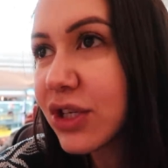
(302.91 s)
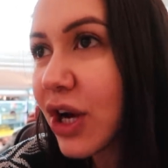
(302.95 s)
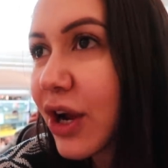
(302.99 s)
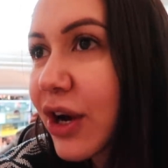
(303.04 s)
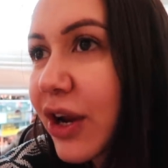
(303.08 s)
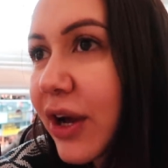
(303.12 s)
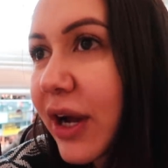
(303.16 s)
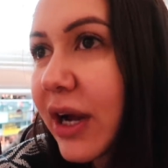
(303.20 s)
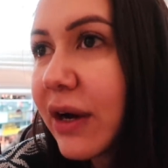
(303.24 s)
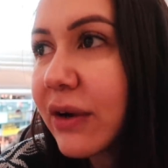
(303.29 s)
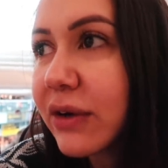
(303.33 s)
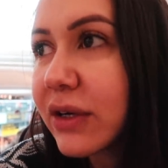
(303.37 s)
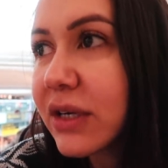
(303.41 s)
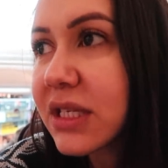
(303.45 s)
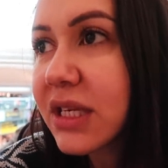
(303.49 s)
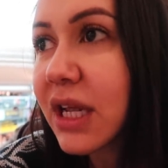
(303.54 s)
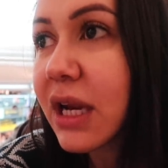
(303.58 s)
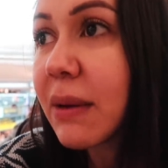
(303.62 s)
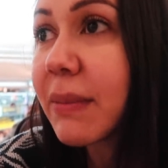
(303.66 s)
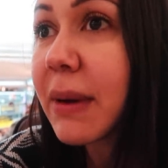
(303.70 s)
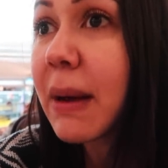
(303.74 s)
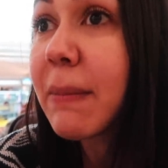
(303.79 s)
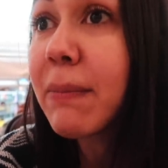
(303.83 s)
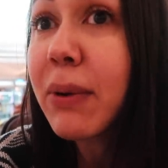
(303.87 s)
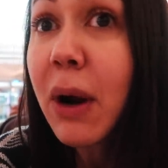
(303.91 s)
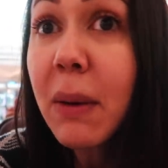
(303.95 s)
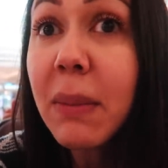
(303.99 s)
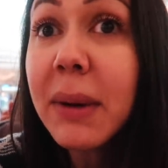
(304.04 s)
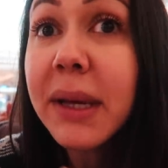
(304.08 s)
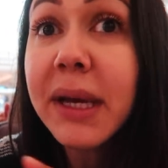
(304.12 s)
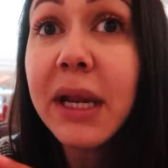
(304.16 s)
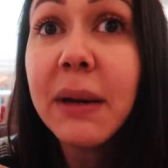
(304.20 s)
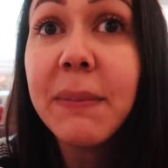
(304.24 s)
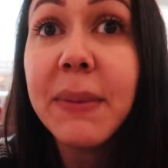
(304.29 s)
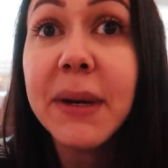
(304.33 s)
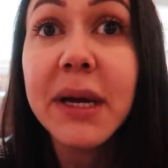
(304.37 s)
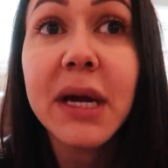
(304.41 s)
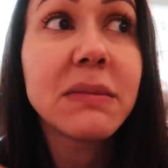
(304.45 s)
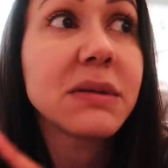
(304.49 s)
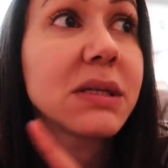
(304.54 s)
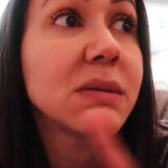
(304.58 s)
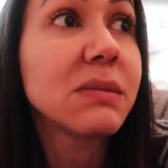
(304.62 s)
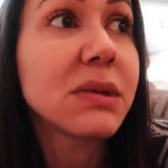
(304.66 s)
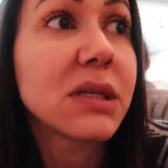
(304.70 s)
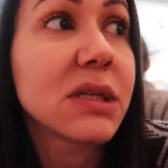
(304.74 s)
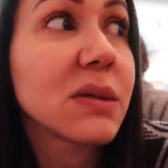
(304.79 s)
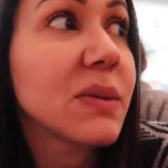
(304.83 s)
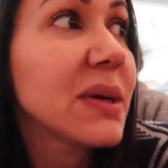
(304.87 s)
Don't know how good it's going to be. Probably going to pick up
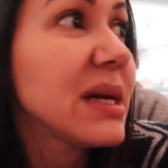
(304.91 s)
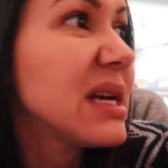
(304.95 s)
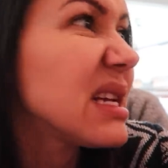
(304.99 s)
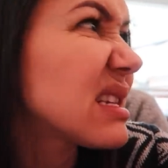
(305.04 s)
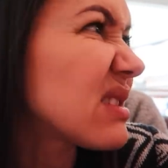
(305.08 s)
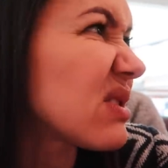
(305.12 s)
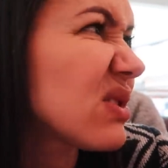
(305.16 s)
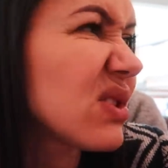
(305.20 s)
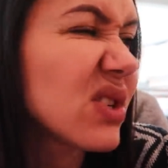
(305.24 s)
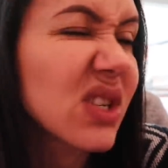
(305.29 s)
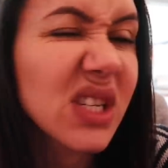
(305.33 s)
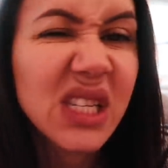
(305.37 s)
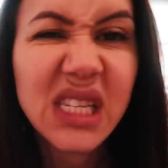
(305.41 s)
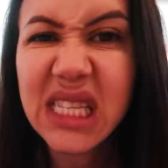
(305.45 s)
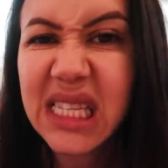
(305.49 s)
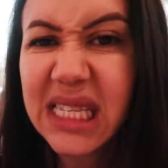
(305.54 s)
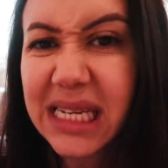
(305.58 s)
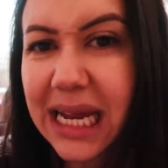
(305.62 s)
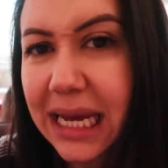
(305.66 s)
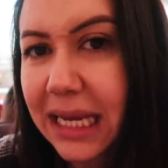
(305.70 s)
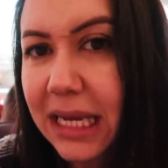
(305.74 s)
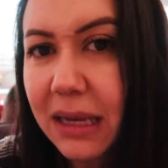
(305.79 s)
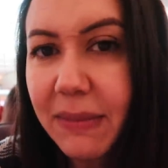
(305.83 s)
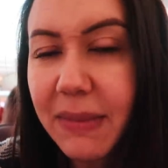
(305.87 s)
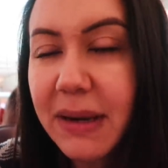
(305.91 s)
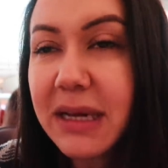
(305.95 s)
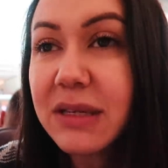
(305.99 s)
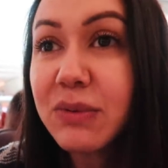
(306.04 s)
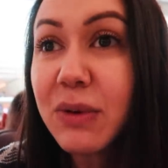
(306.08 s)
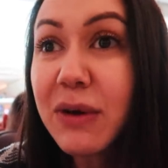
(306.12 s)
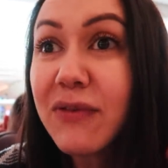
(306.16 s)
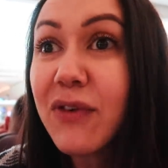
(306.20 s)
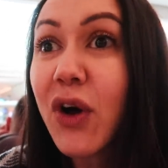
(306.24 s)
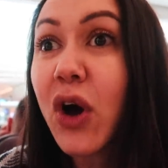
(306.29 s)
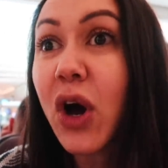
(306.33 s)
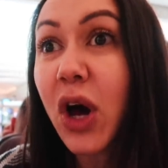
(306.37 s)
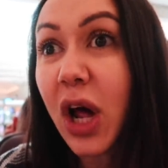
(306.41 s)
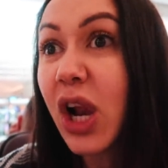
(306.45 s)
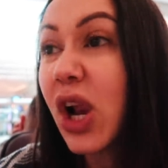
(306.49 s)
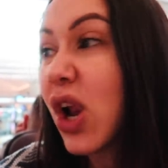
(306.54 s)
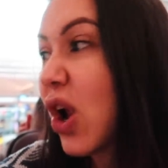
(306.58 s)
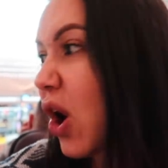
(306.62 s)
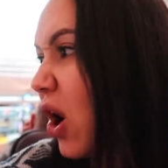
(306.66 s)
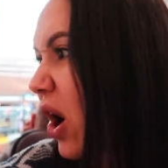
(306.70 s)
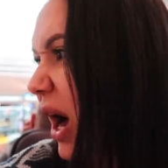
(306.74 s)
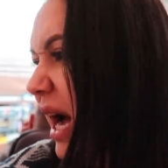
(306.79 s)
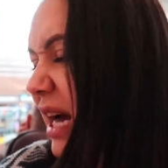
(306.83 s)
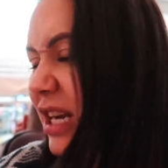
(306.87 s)
some sweets or snacky bits. We've got a
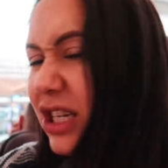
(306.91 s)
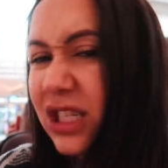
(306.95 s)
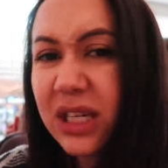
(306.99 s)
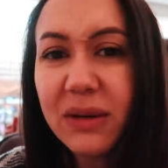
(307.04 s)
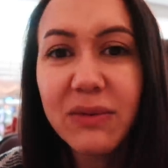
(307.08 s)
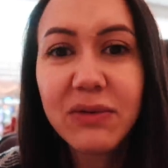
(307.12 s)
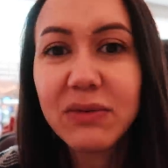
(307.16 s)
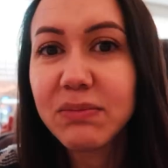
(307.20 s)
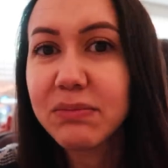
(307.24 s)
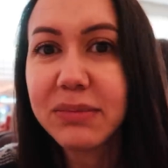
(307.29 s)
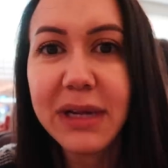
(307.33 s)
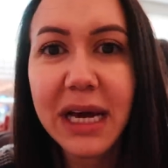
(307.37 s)
lot, actually.